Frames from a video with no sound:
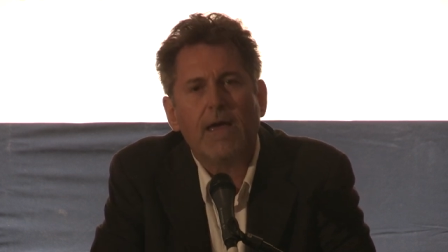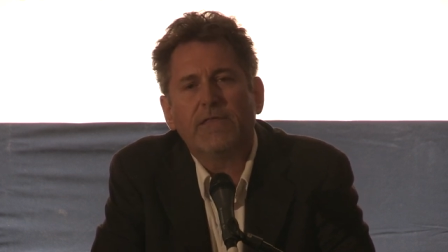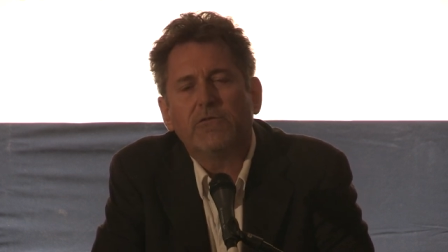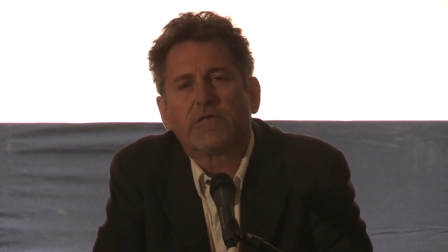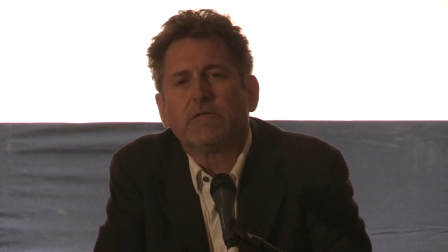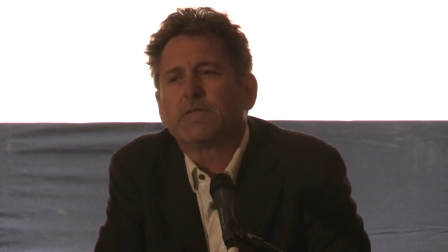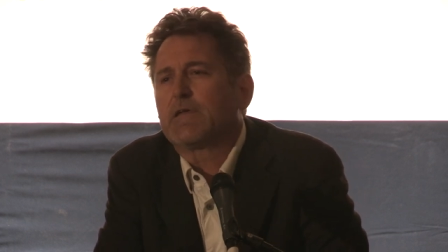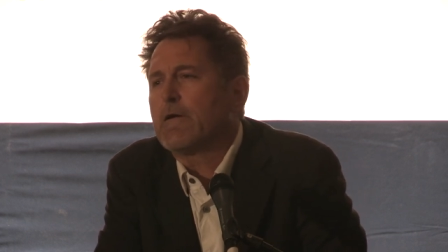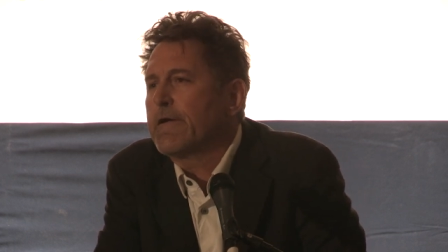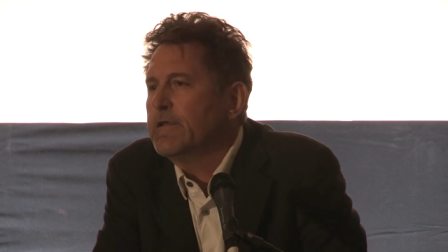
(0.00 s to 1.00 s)
And
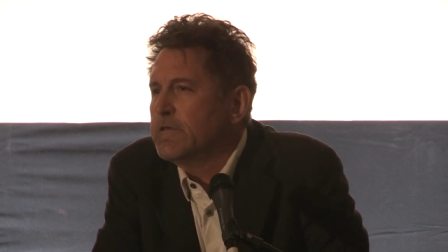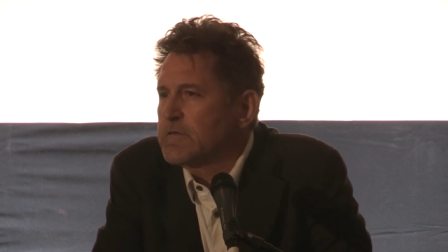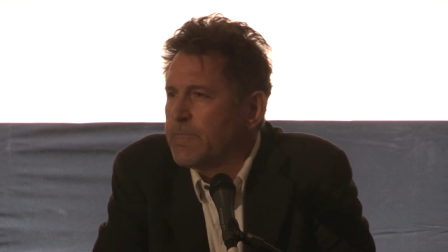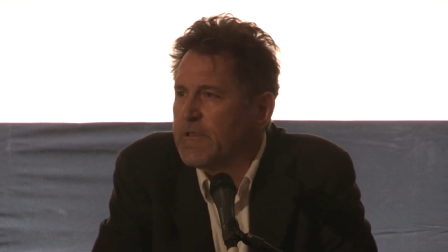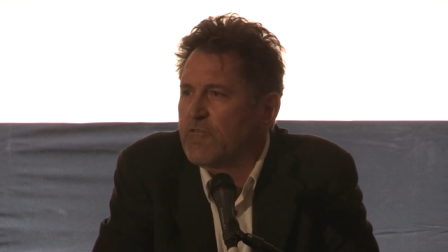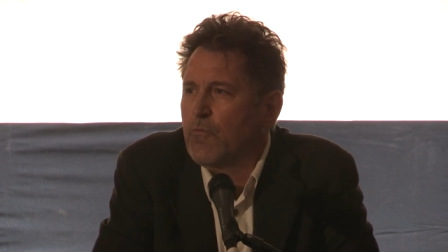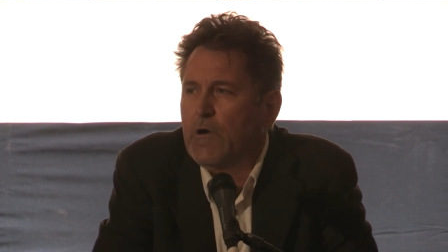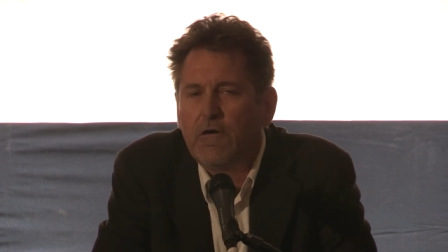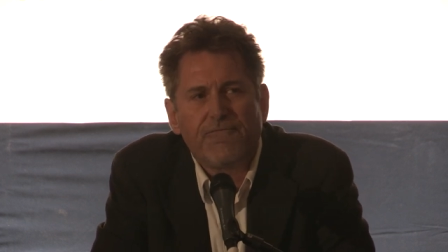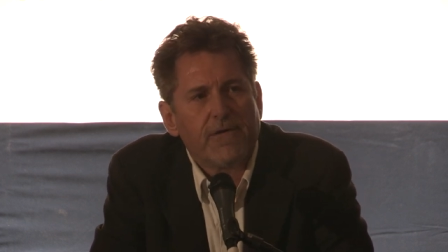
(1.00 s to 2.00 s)
utilitarianism and its
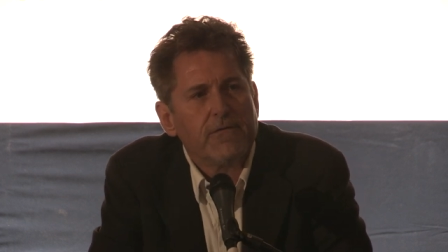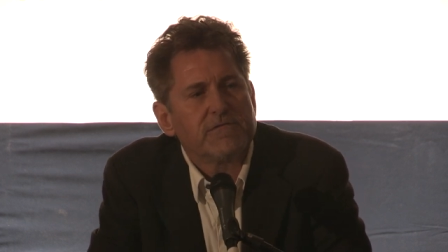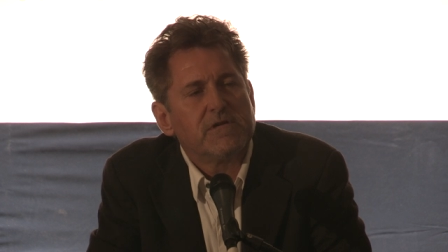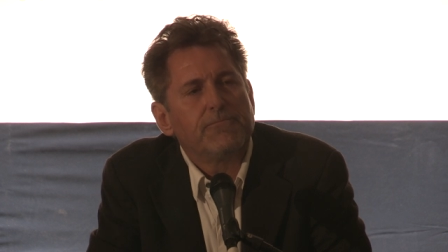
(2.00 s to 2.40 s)
welfarist